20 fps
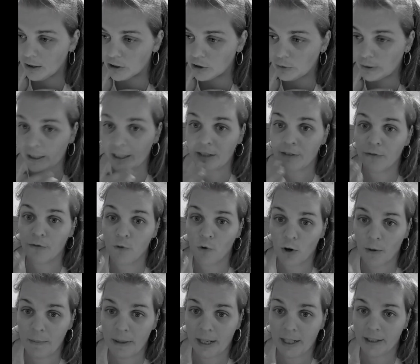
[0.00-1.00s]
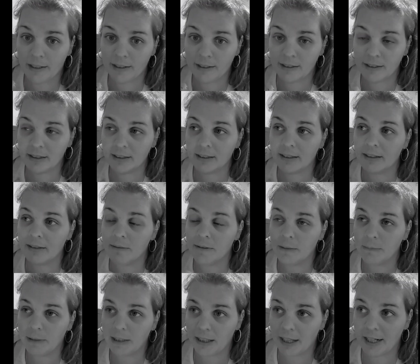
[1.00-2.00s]
so I had four betas.
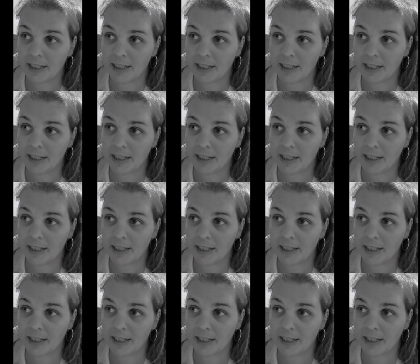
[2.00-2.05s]
Then my